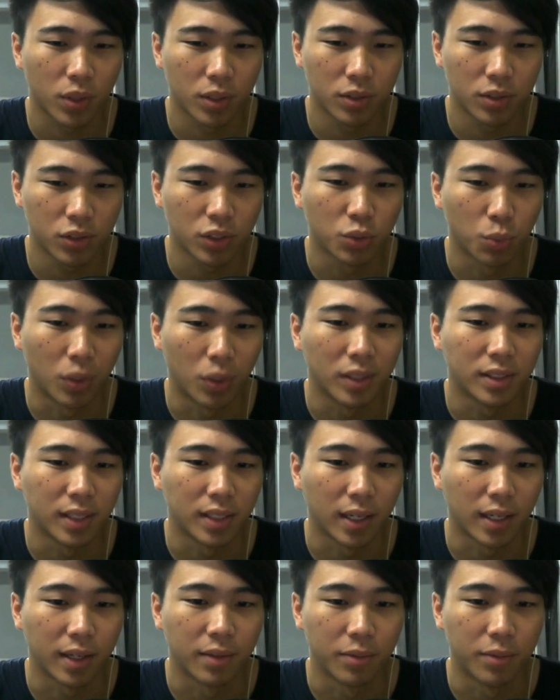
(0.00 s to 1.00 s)
just 1
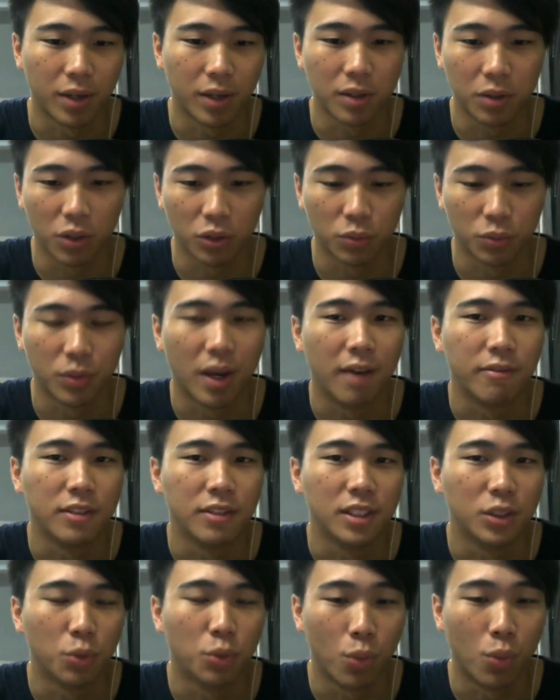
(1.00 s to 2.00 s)
second, right, because we have
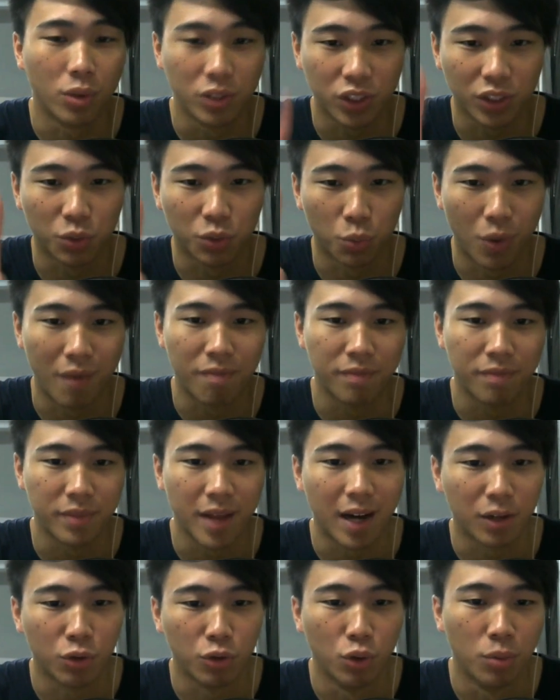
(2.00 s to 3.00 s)
just one
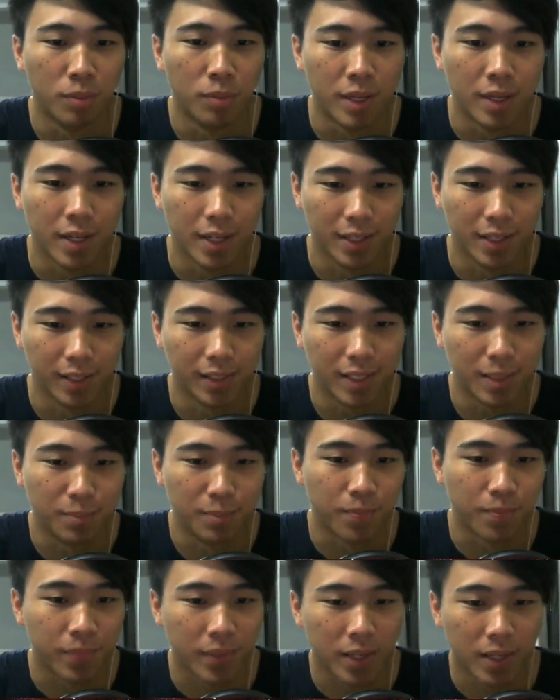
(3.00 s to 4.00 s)
Dark Gnome in the team.
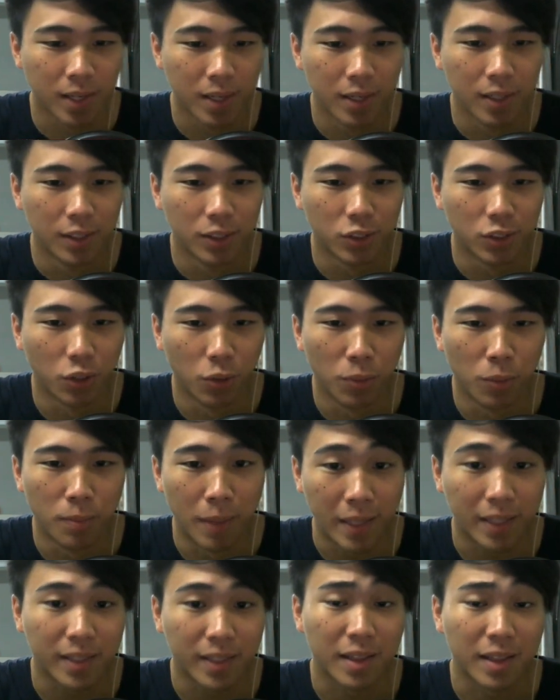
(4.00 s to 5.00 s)
So
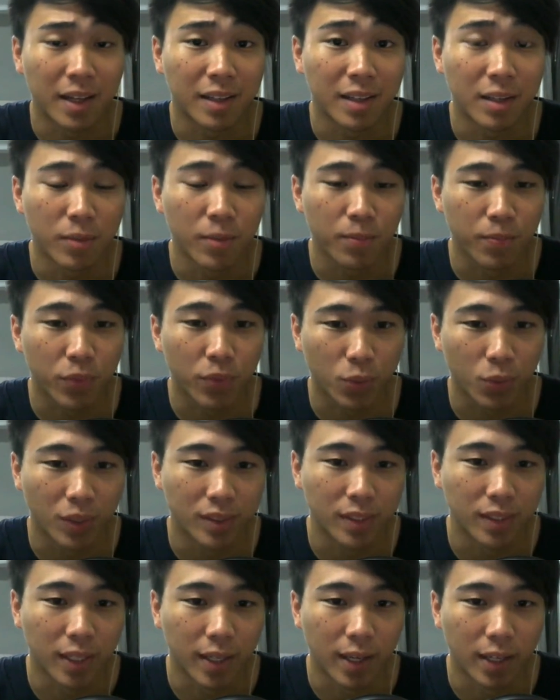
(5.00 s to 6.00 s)
better than nothing. 1
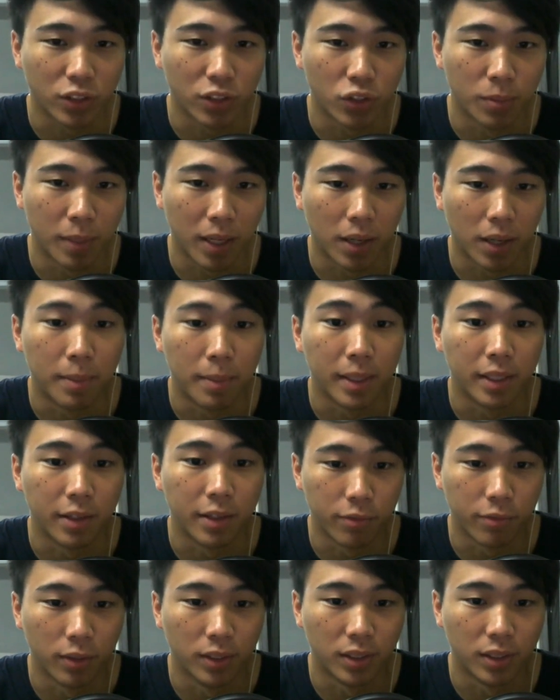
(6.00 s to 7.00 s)
second actually make a big
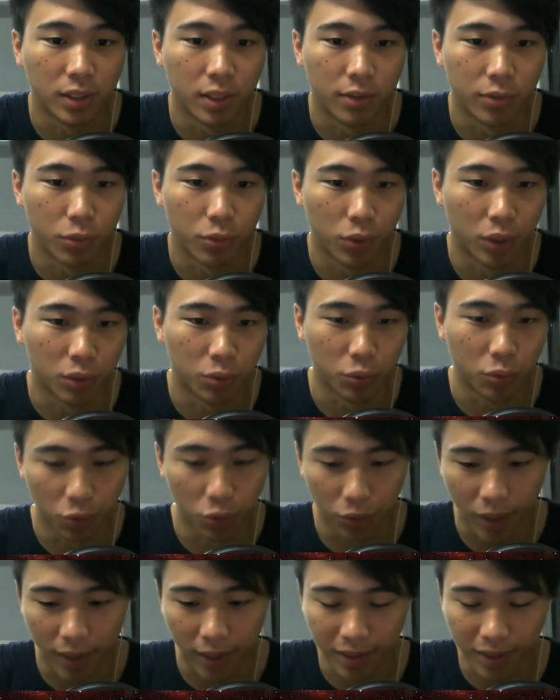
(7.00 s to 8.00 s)
difference if you were to
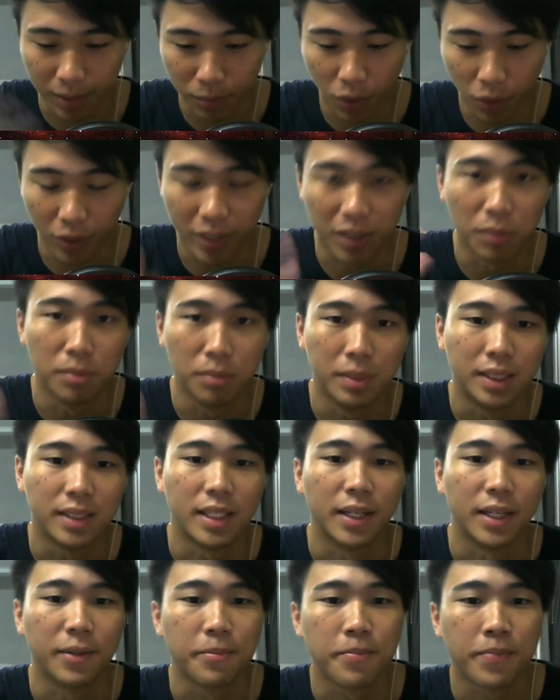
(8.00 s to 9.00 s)
do that small little
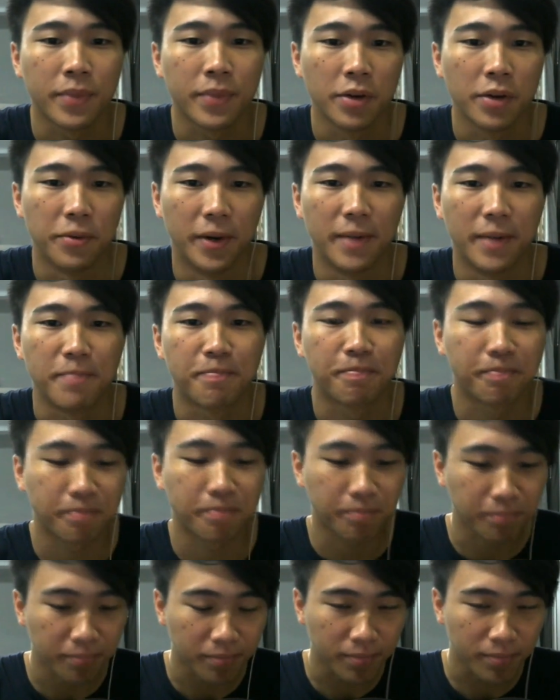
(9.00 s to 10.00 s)
mistake, right?
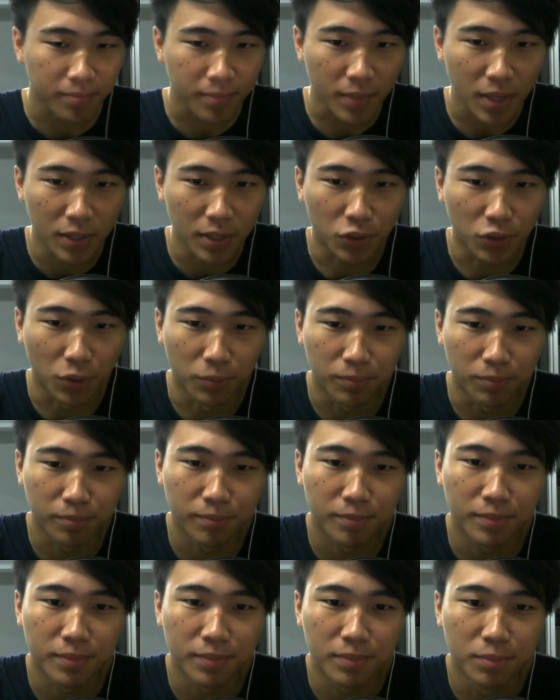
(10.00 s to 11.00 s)
So
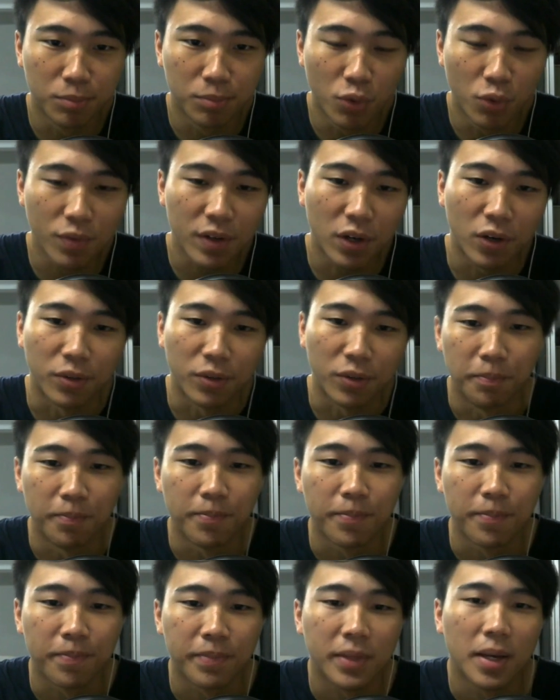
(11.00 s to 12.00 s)
moving on,
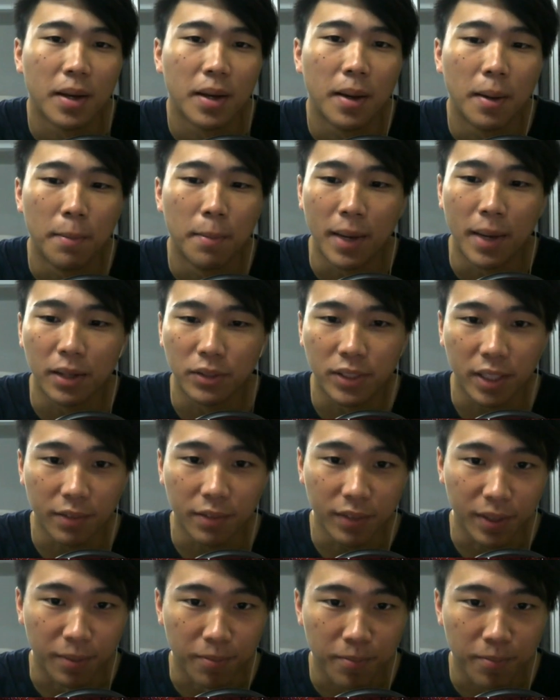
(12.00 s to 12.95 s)
battle 7.